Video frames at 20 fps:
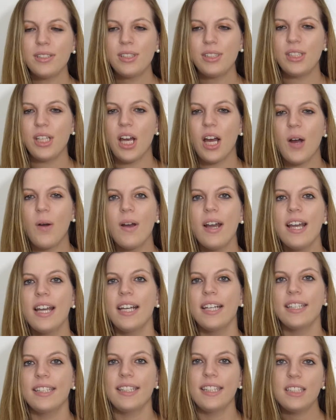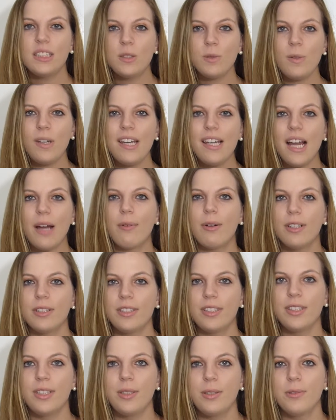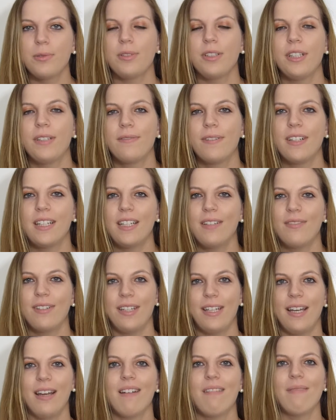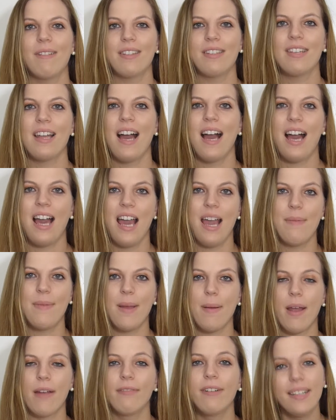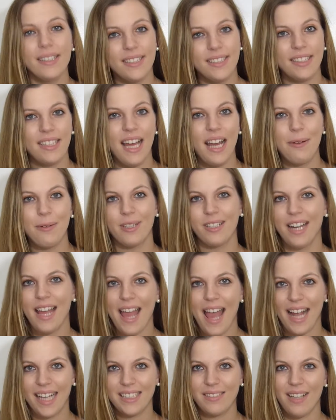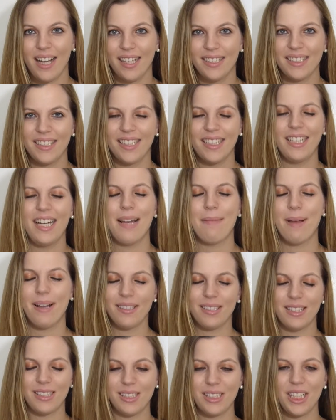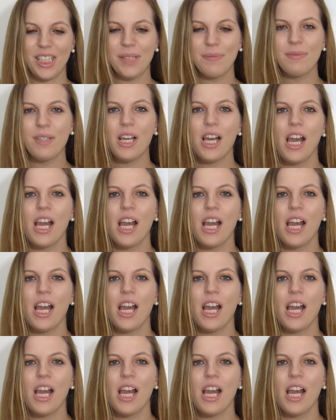So this week I want to do a really funny video about the time that my friends and I were on X Factor and my sister.